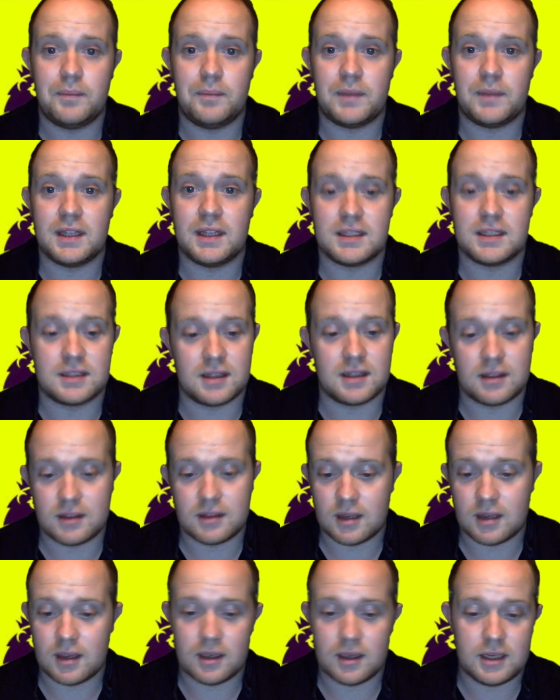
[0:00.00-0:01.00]
It's the
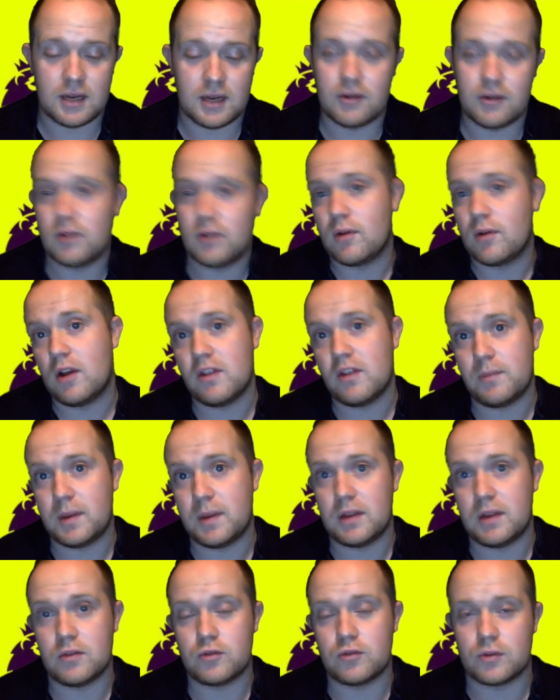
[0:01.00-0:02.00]
3rd year in a row they've been
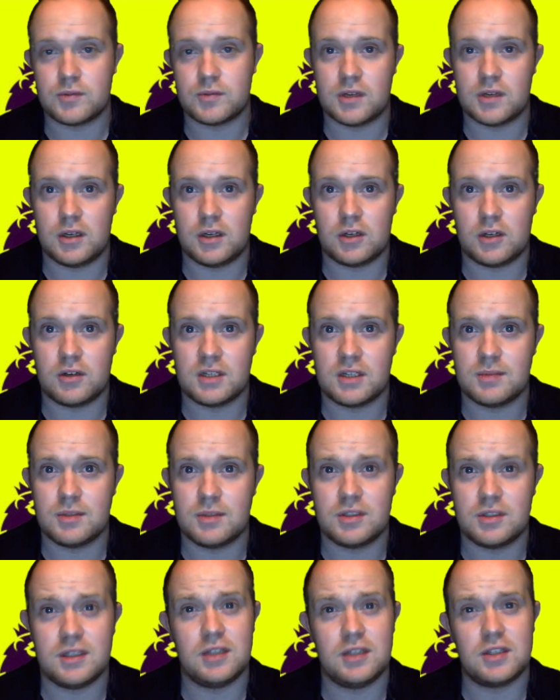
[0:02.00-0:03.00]
in the drop zone at
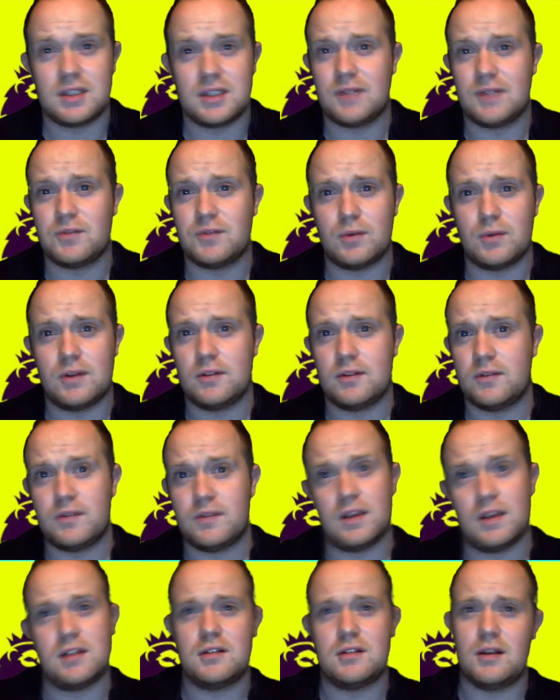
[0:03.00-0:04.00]
Christmas, and you just have to wonder if
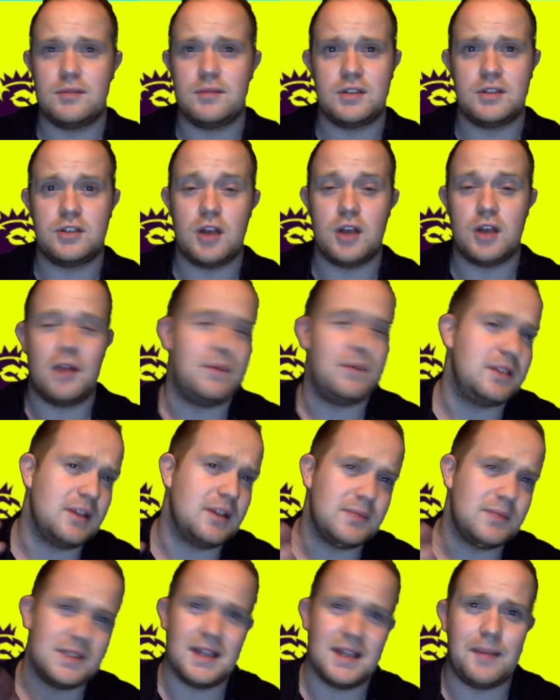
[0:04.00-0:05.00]
third time's the charm in
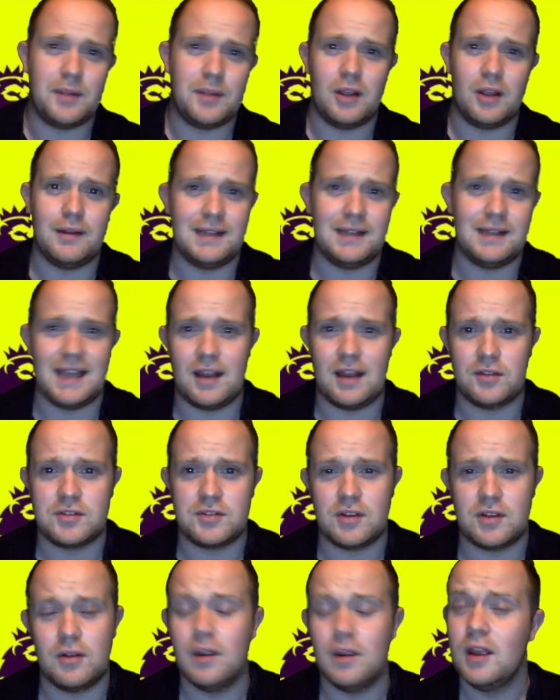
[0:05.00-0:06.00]
terms of them going down.
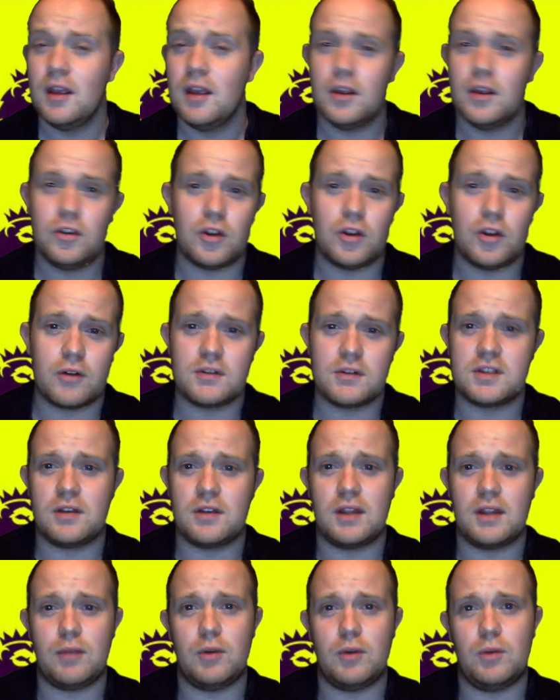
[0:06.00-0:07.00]
So not a result
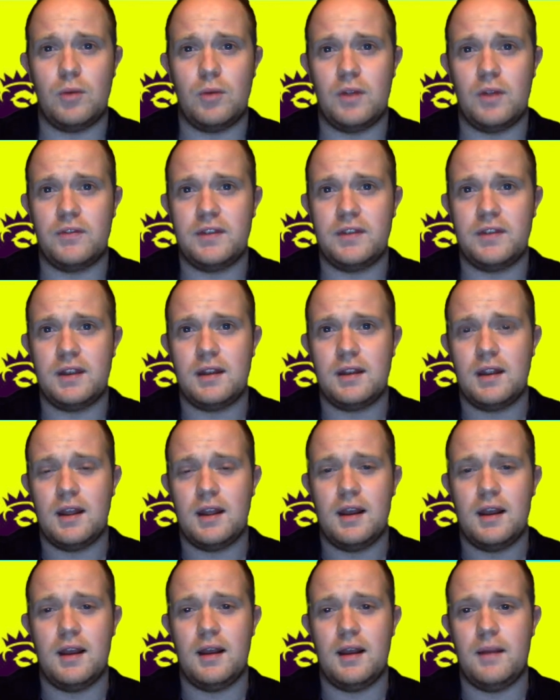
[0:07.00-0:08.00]
they would have wanted,
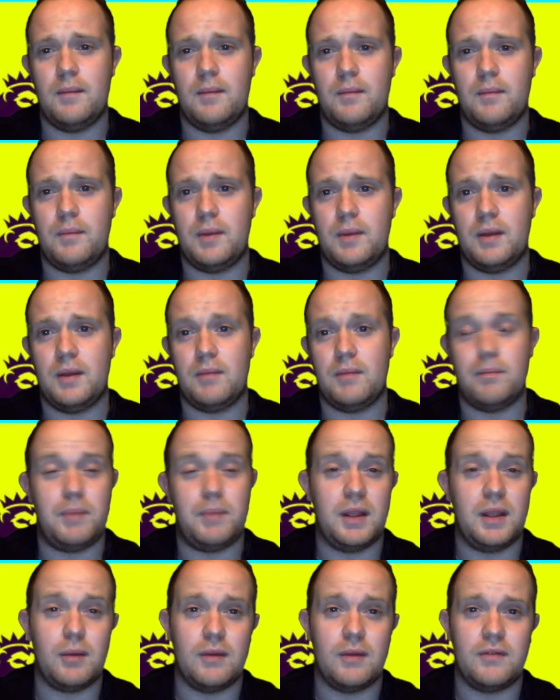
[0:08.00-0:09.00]
but
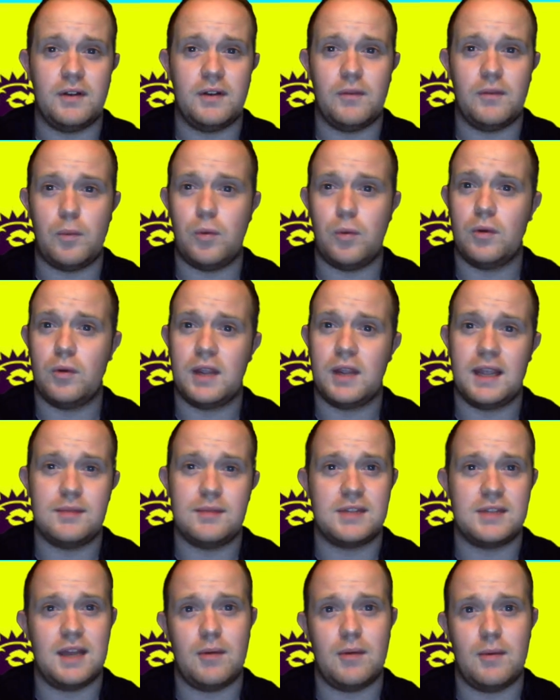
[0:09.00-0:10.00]
big win for Liverpool, keeps
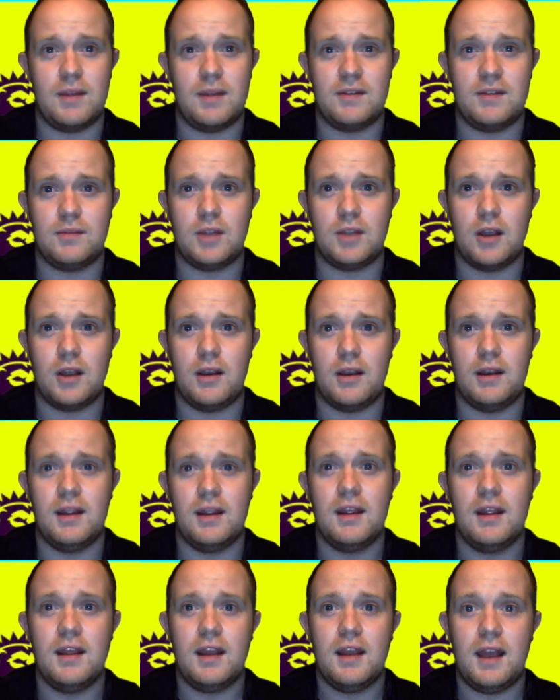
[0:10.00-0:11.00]
their momentum going
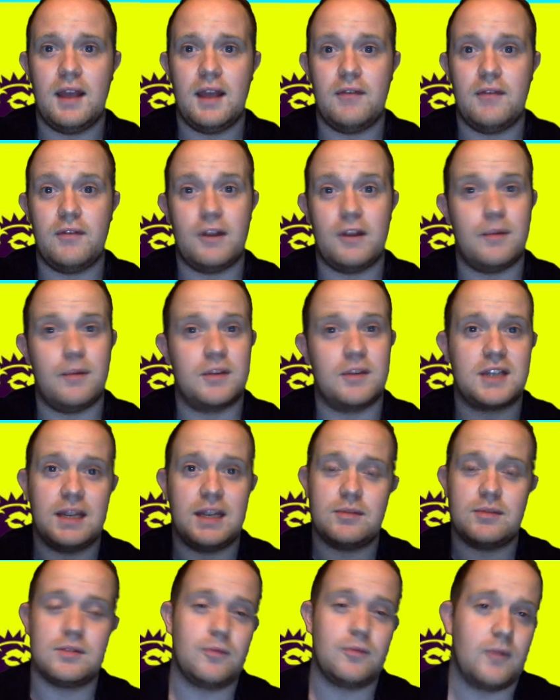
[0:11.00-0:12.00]
and very much
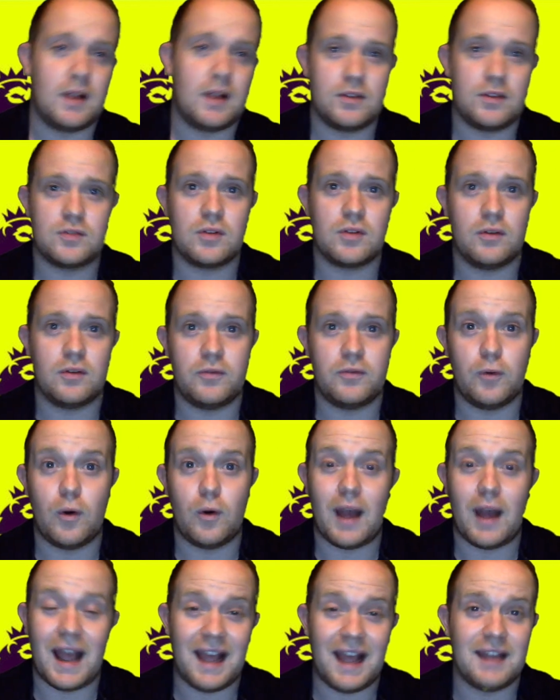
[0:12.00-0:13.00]
keeps them around the top 4
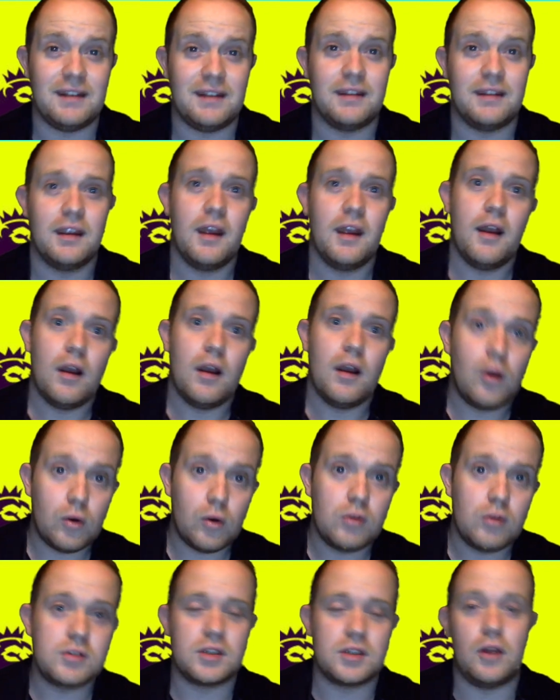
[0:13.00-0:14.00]
and
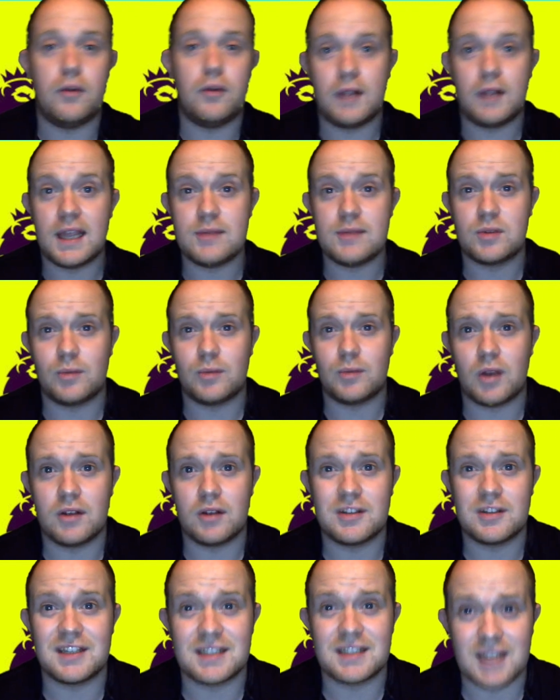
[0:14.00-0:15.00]
also keeps them
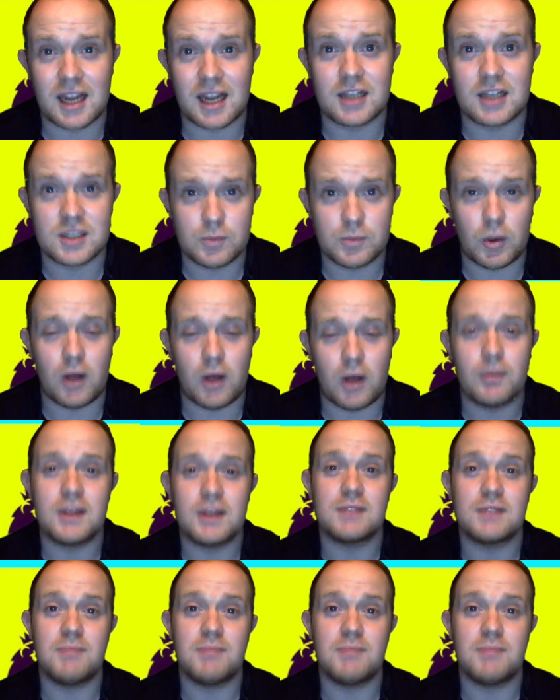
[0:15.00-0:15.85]
close to the 2nd spot, because